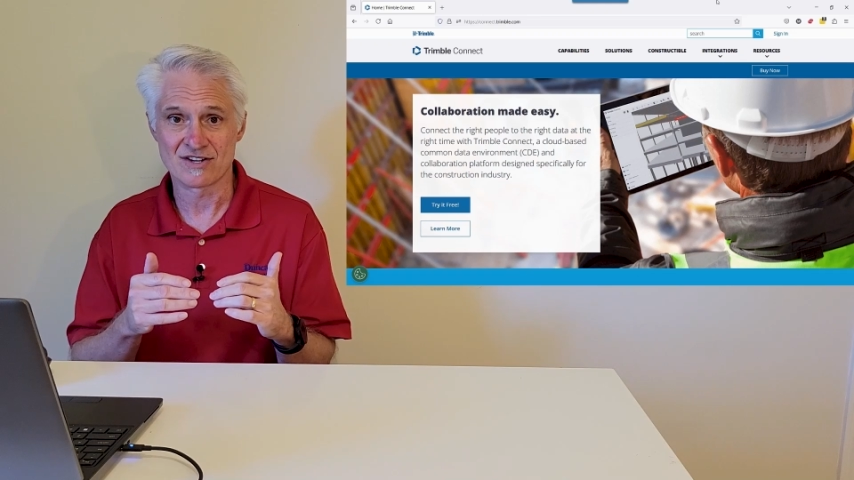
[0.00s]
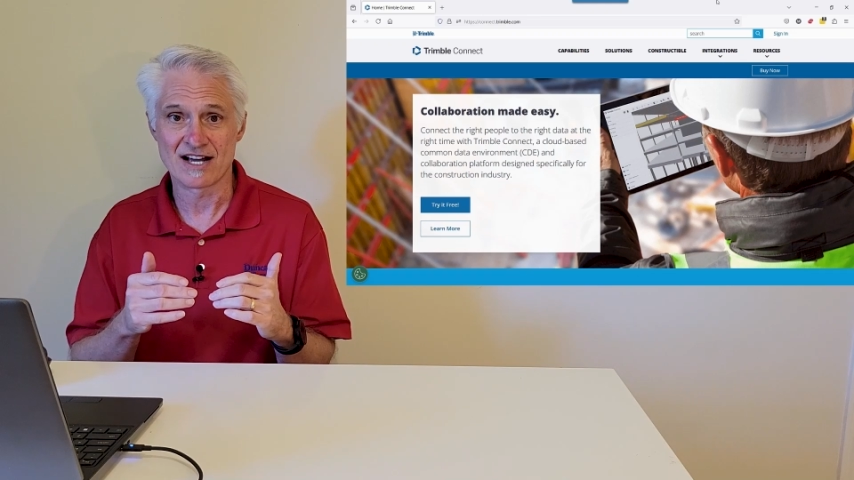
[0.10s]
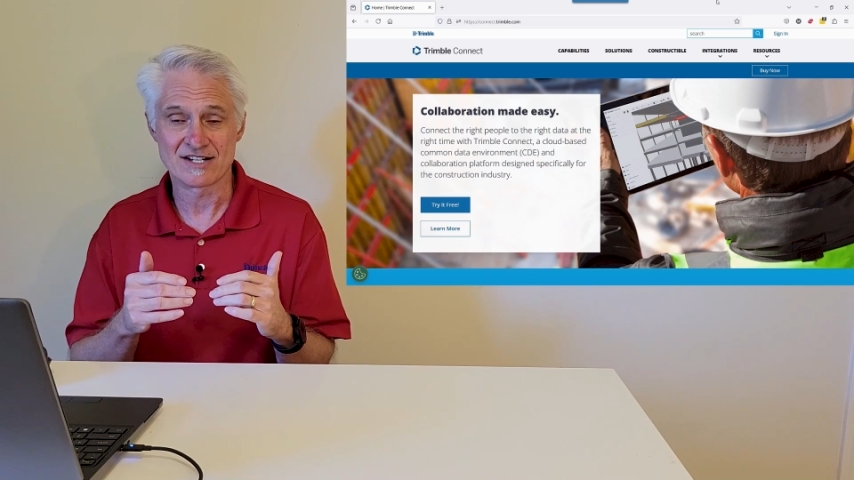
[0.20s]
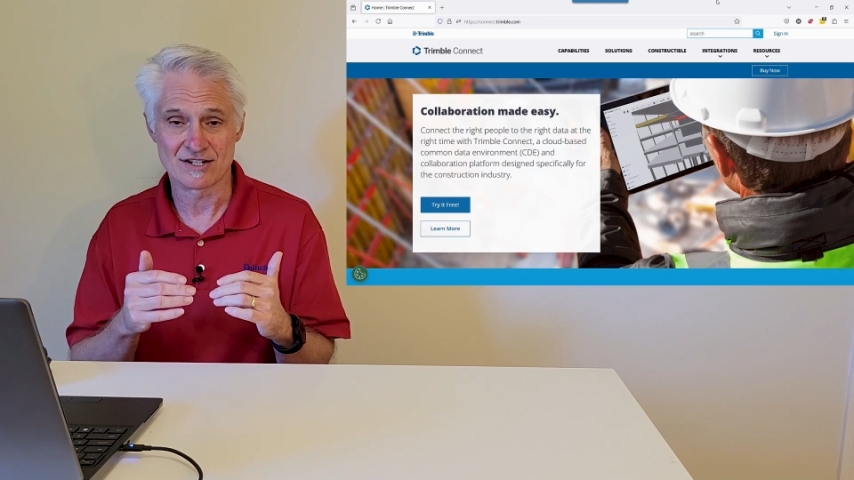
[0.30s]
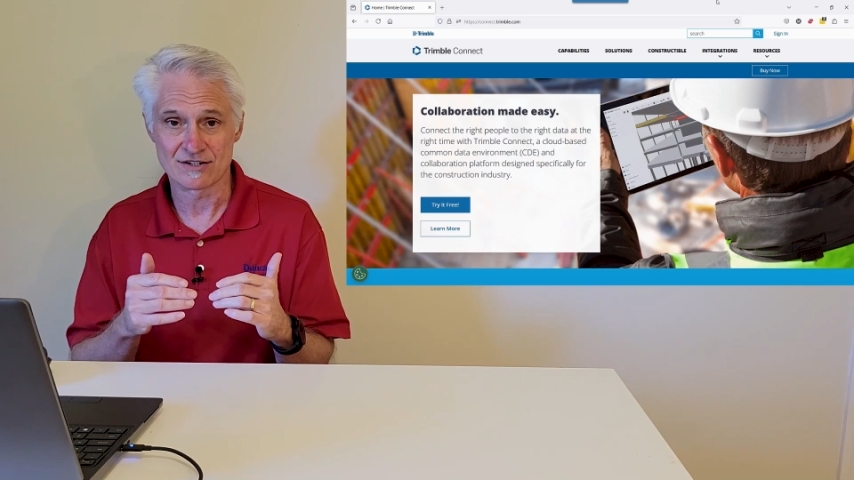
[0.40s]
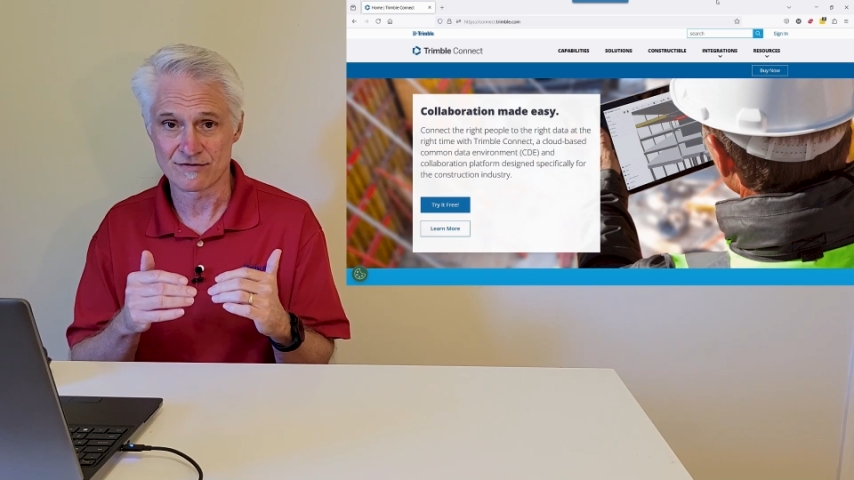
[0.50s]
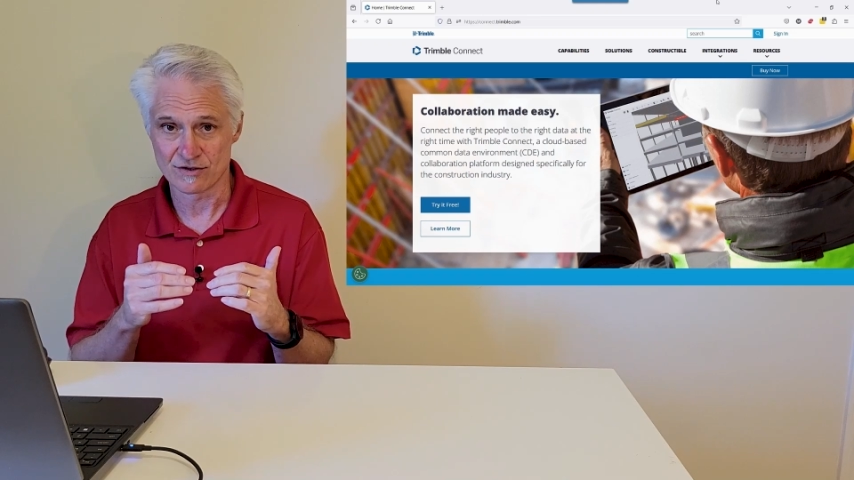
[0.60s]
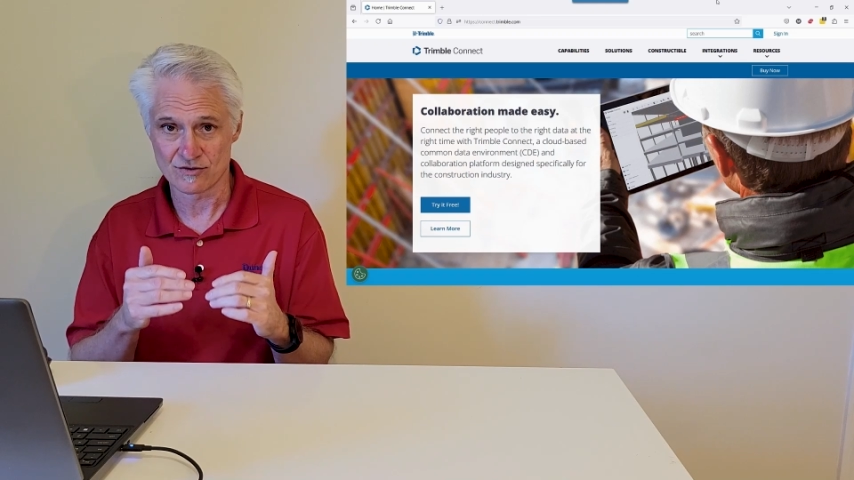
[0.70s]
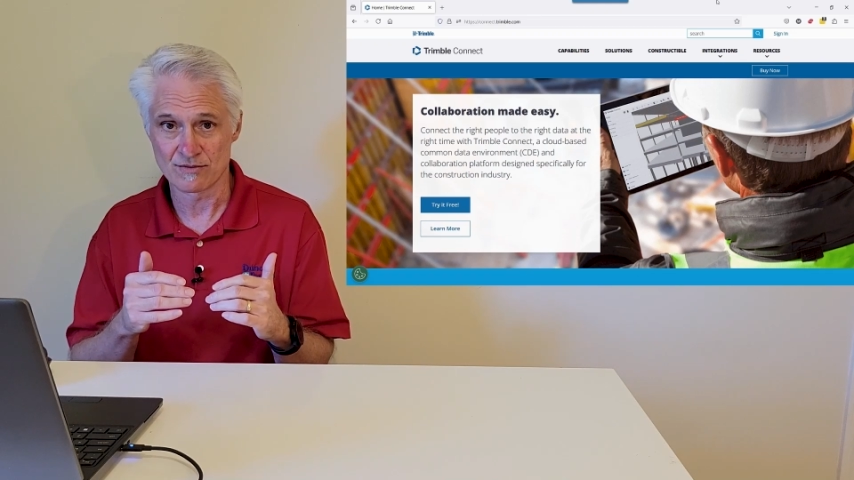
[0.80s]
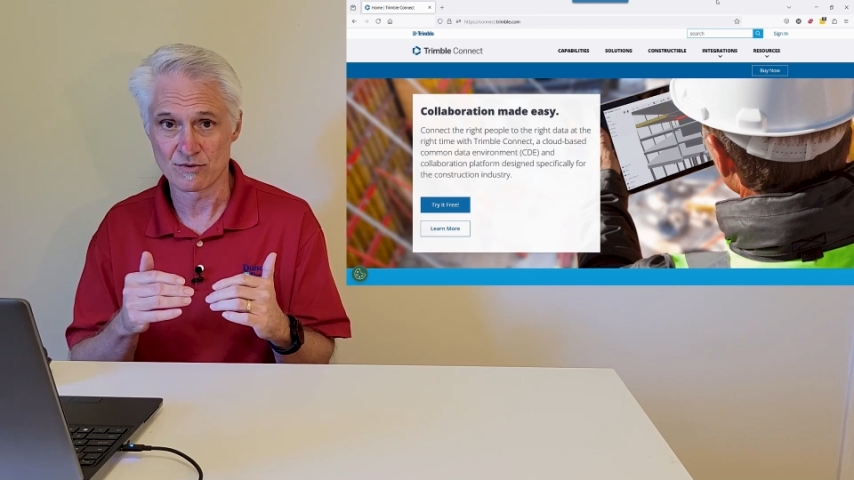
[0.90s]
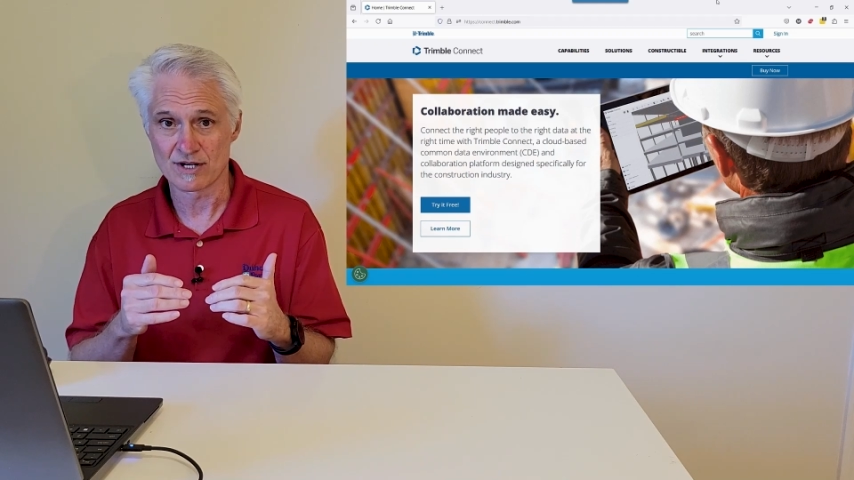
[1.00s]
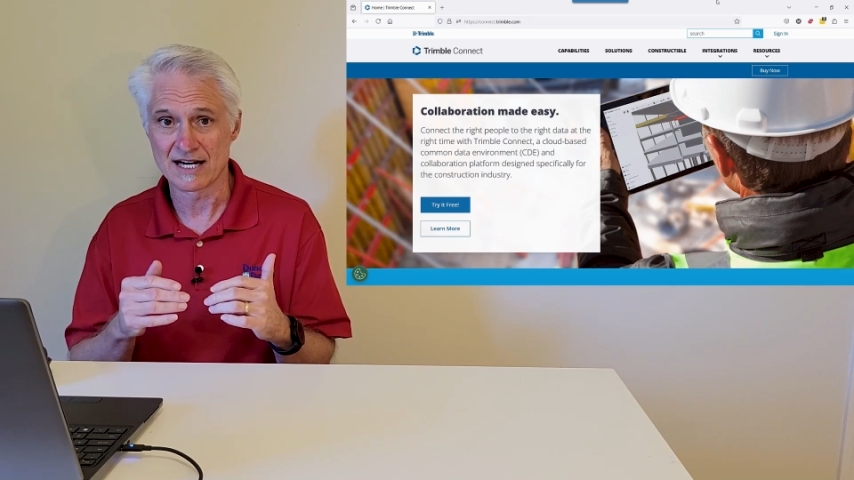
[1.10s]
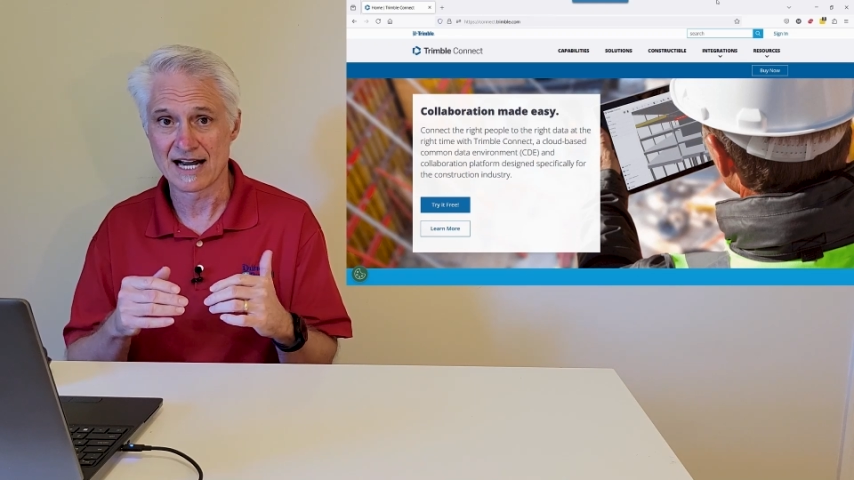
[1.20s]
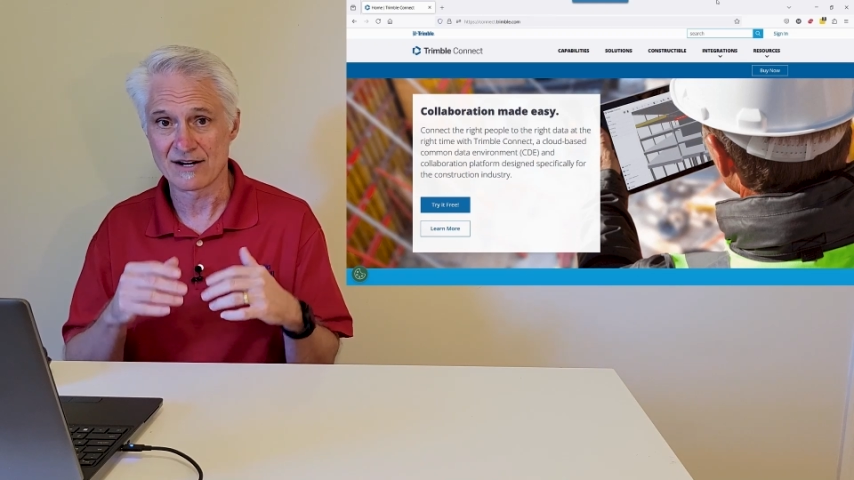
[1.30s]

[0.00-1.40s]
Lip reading: license for Trimble Connect.